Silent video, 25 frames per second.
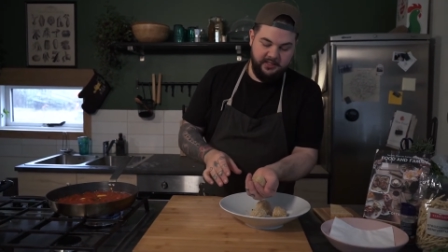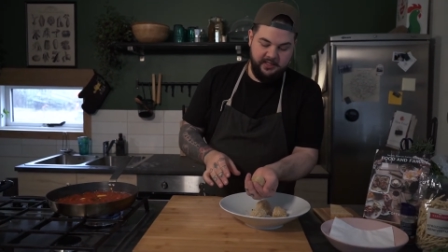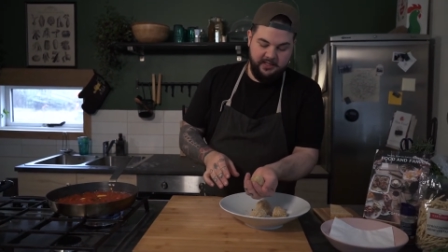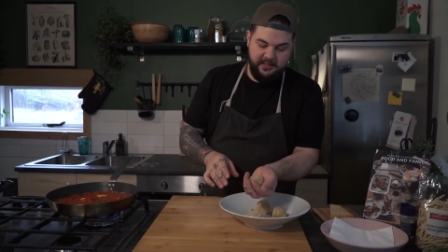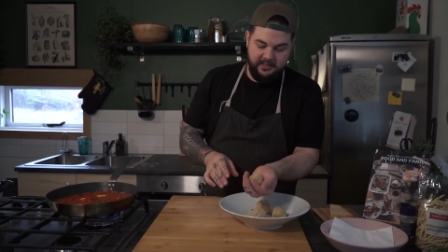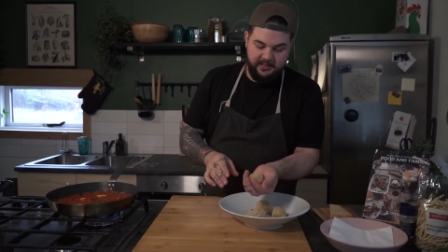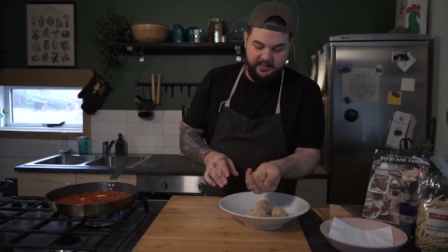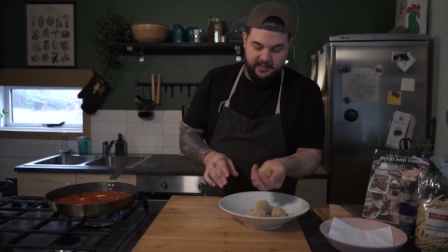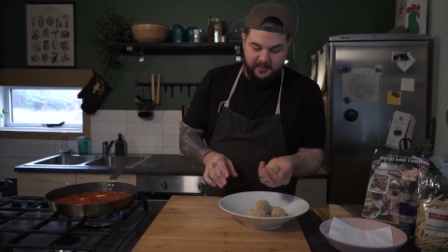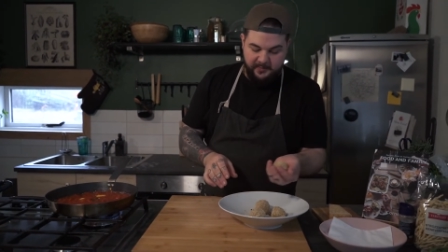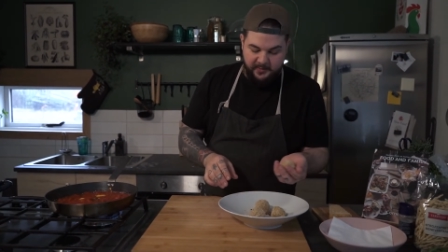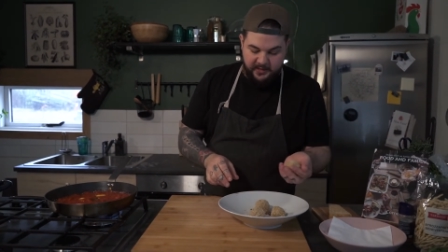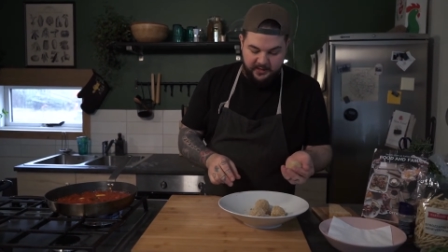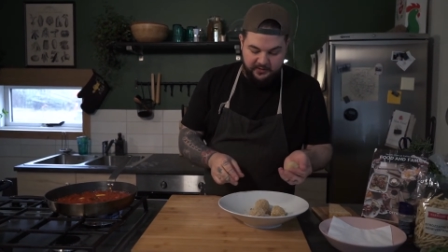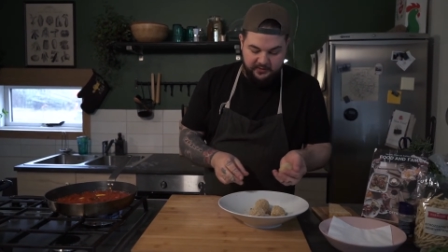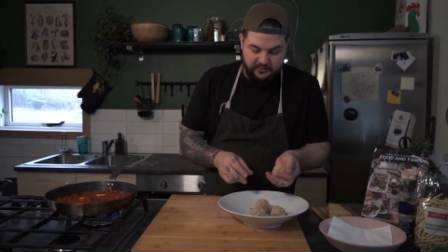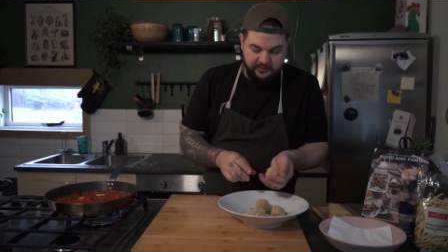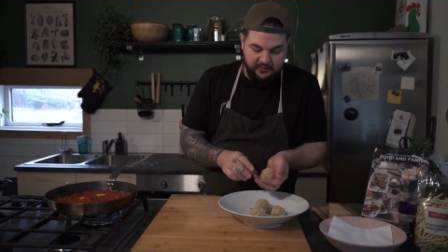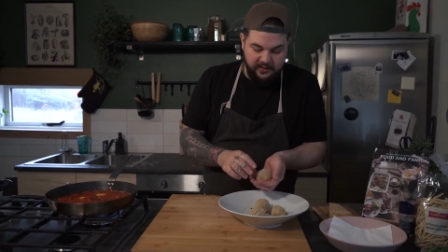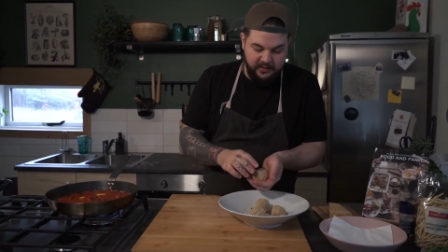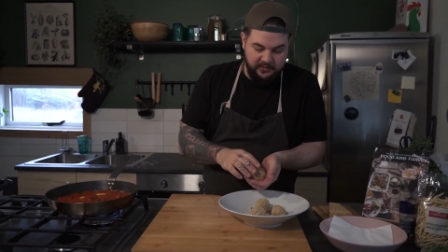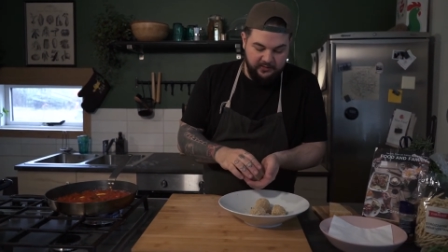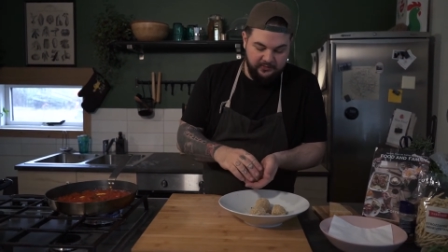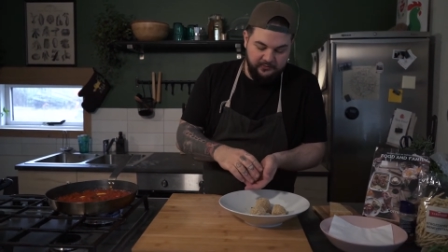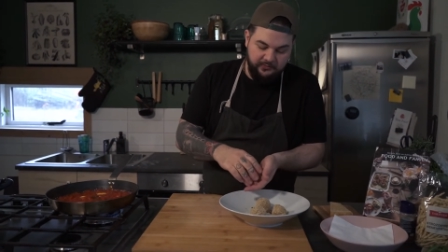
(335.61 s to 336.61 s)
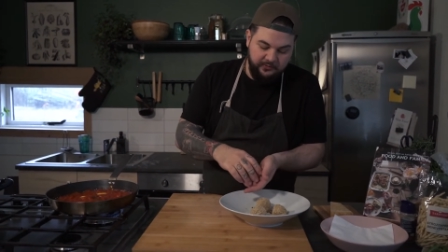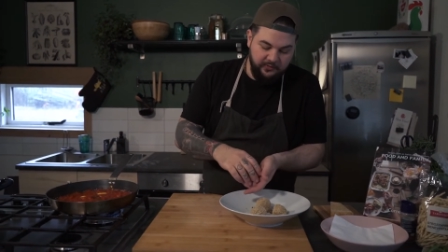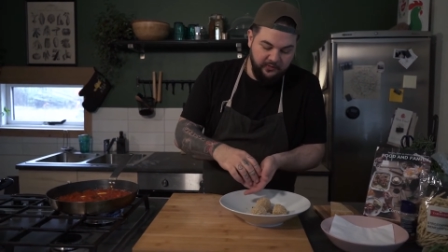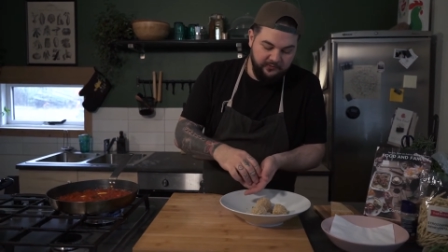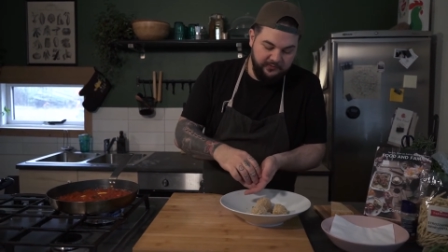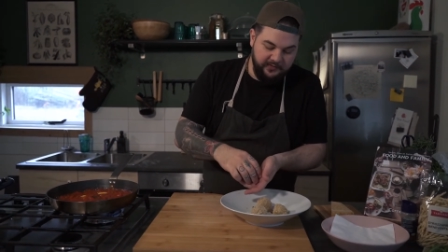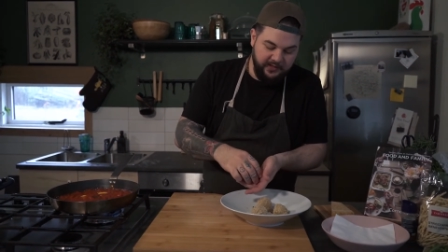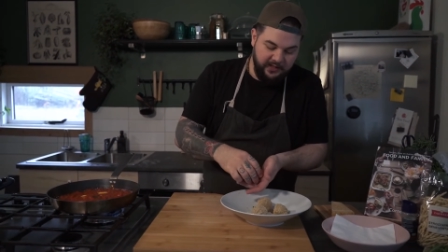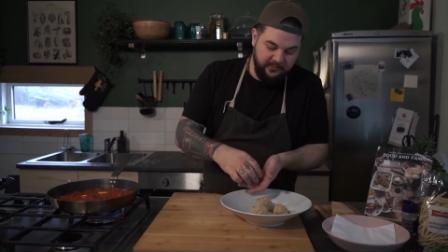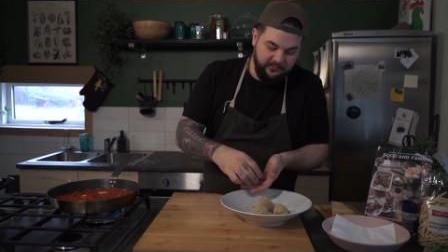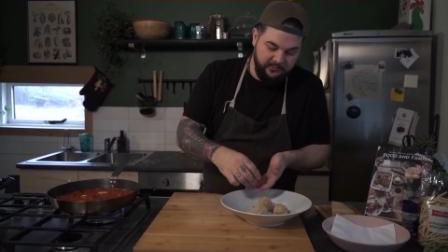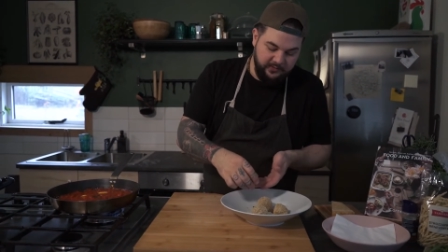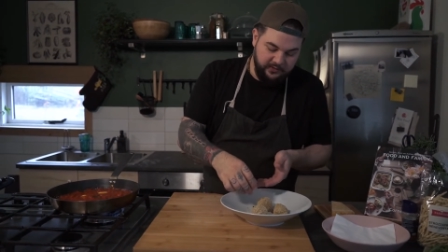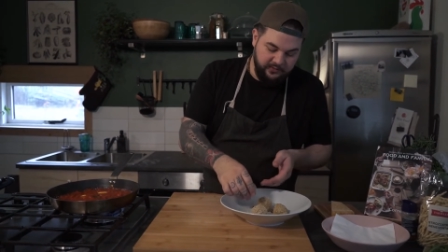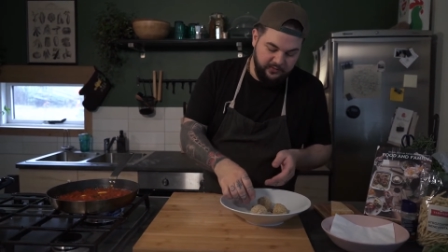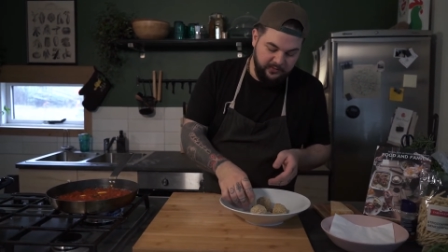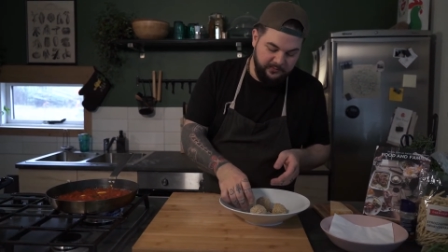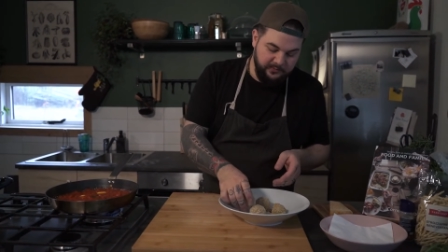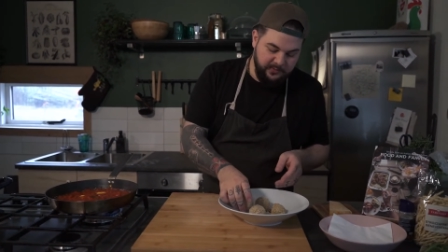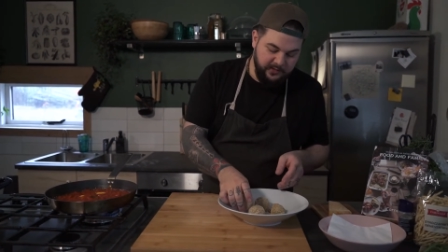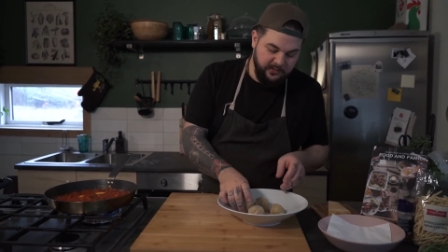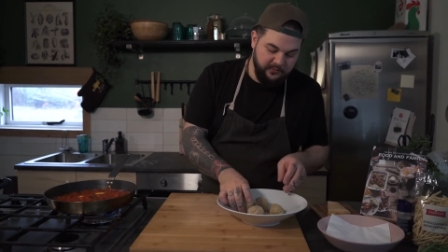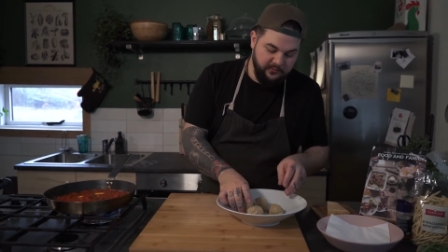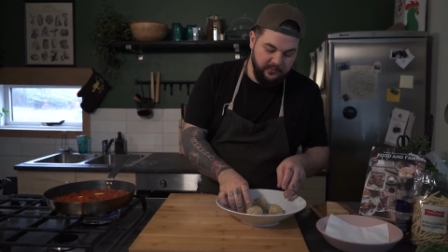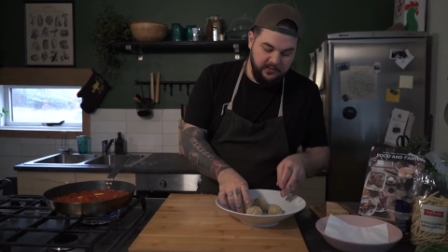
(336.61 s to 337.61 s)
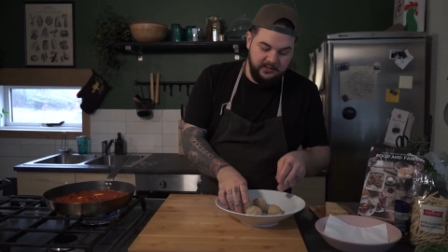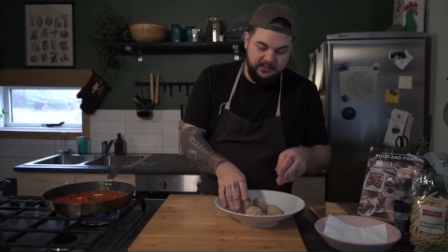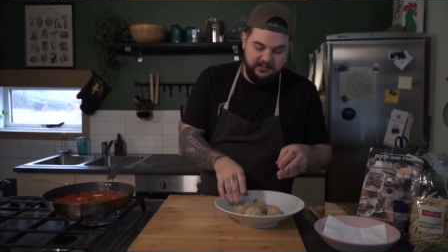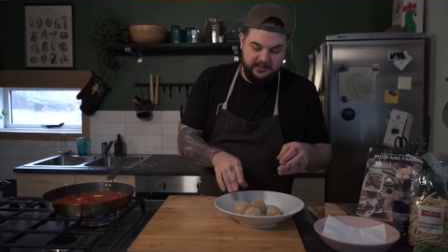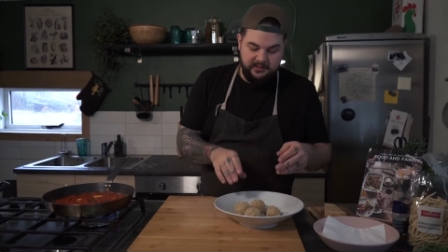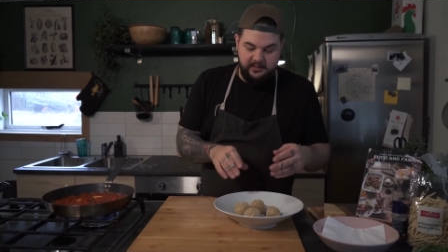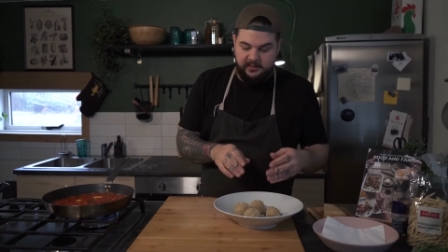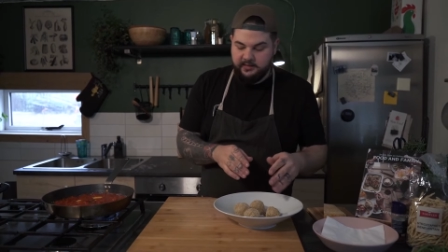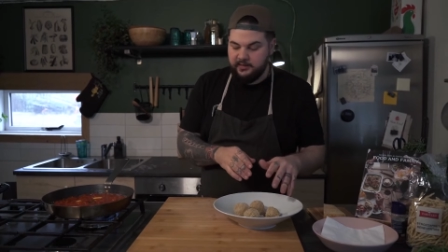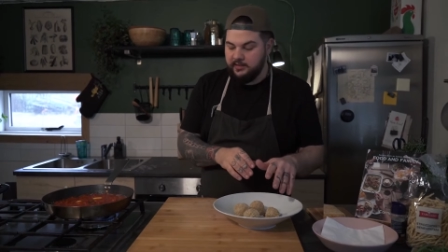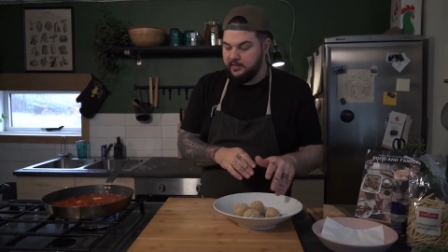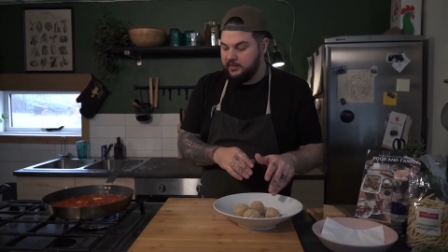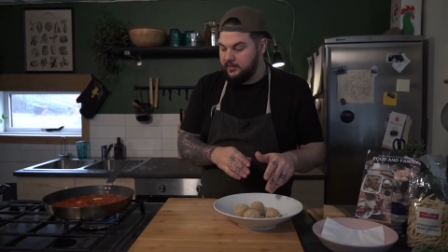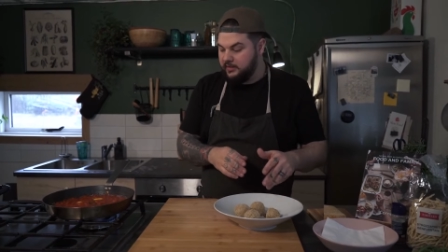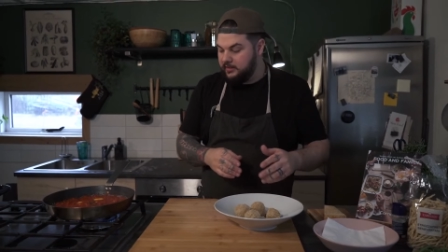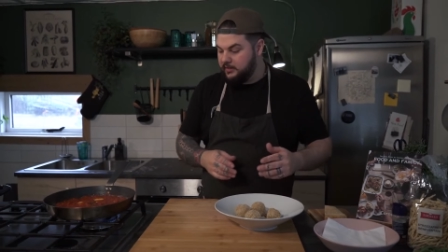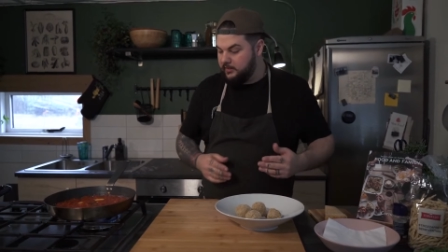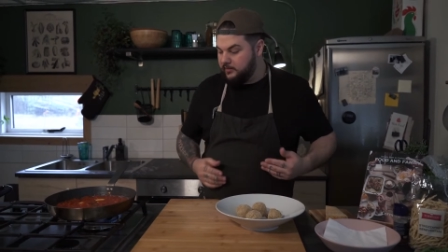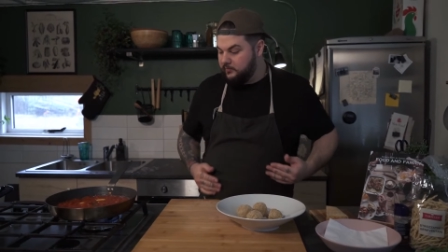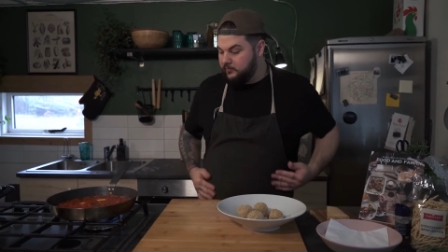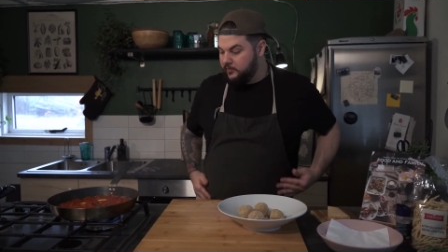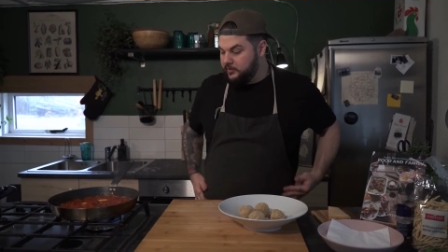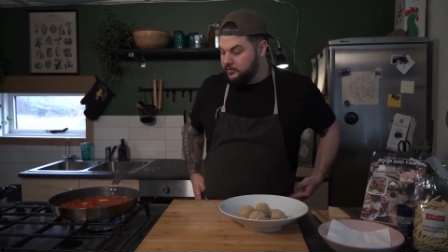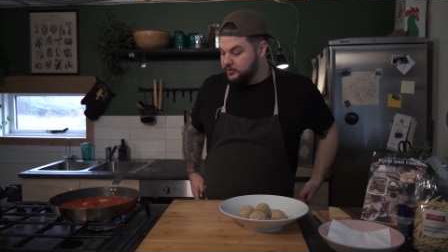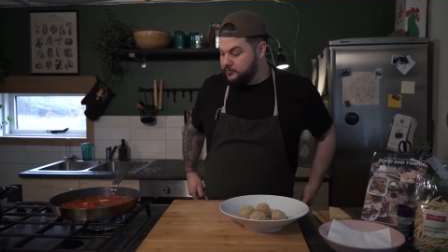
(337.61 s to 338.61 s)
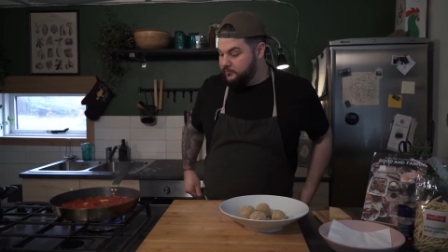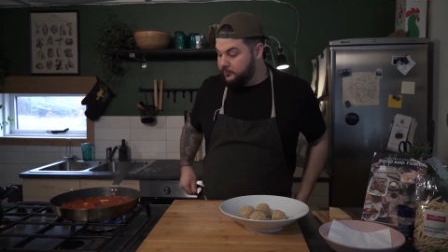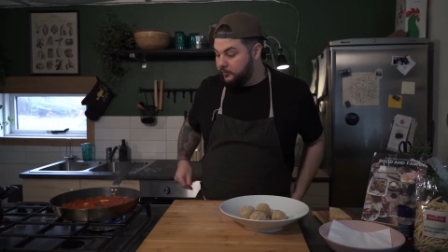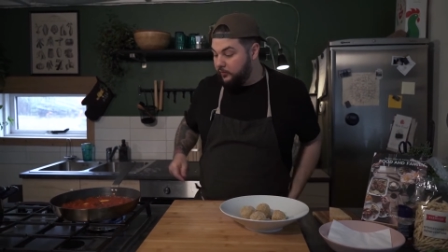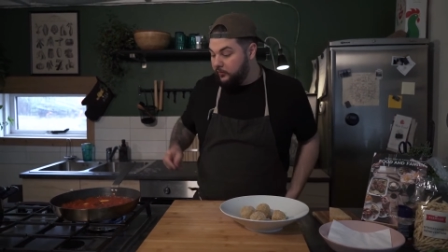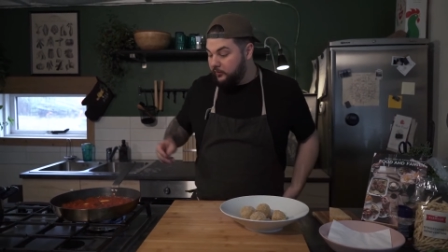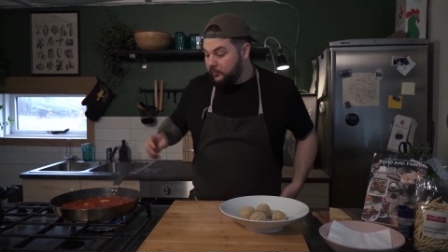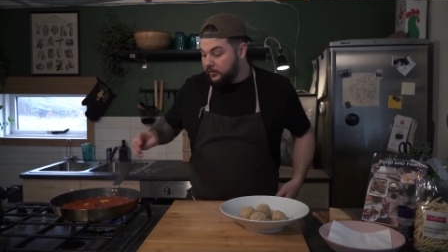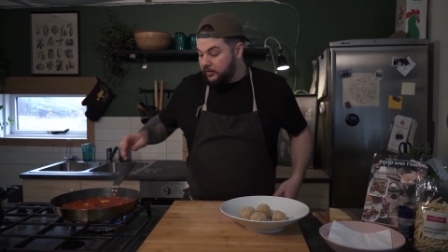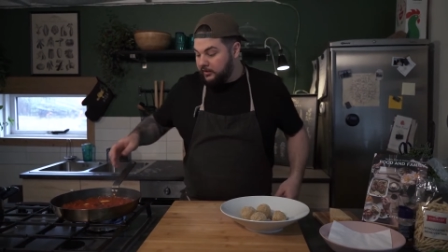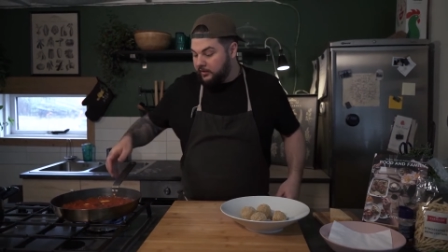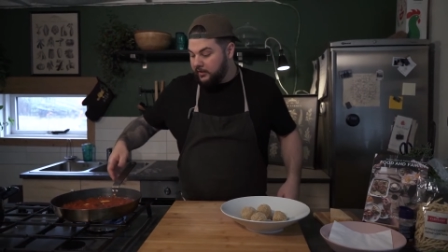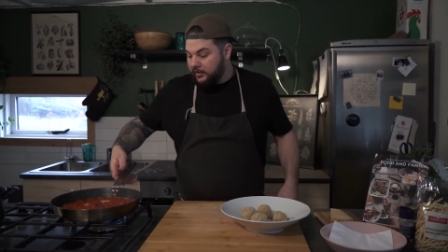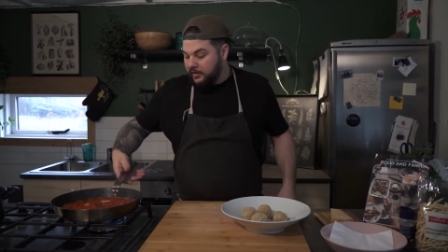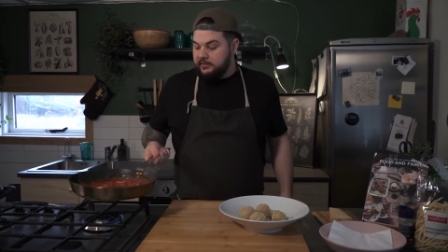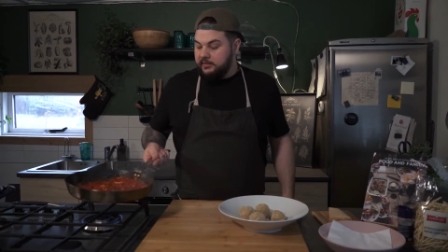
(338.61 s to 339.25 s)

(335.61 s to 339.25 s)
and I managed to get 3 of them, 3 big ones and 1 small one.